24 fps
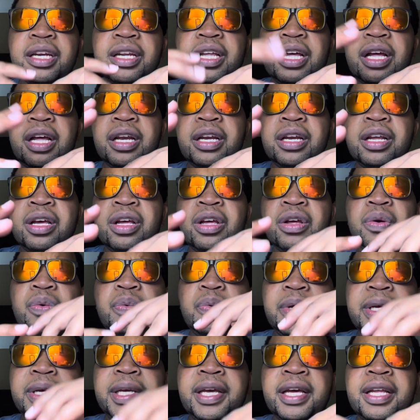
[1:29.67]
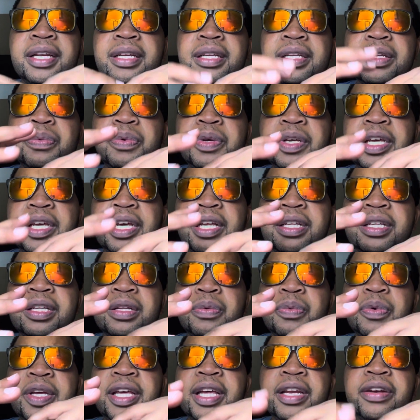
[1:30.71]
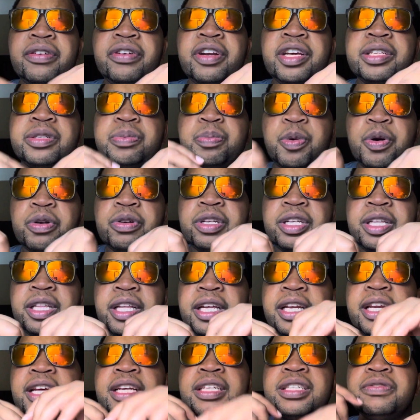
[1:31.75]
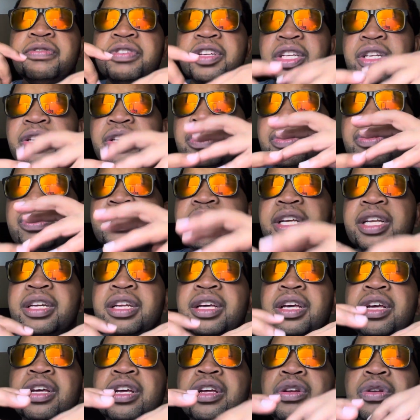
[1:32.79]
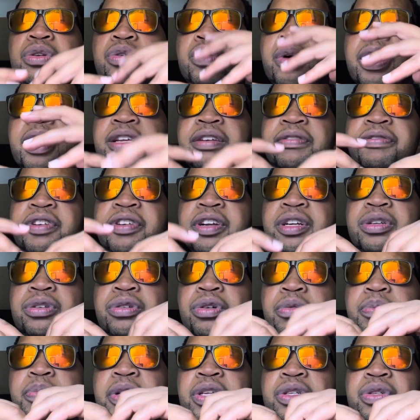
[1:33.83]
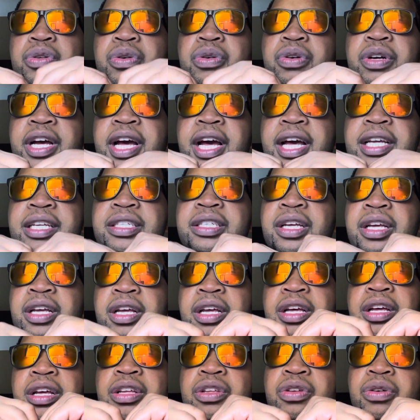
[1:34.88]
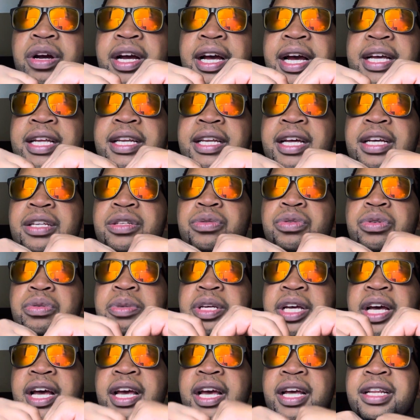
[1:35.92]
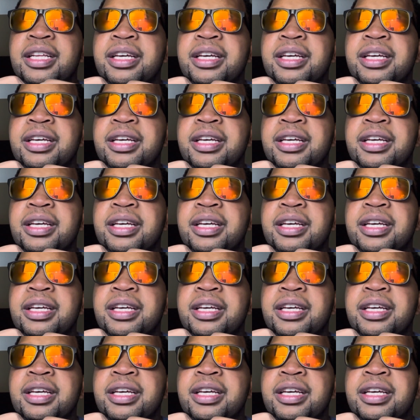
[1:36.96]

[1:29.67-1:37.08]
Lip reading: then we can respond in the next videos and do a different topic. So guys, your guidance will be highly